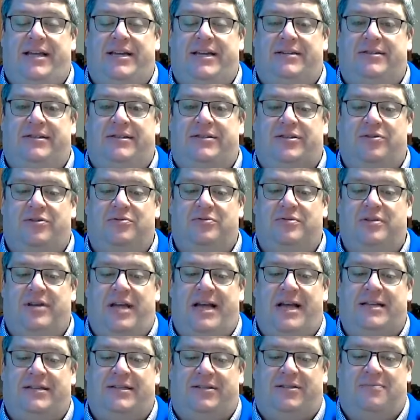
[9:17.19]
is a student
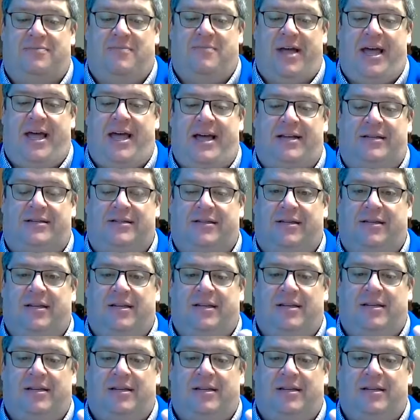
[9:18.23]
has to mask.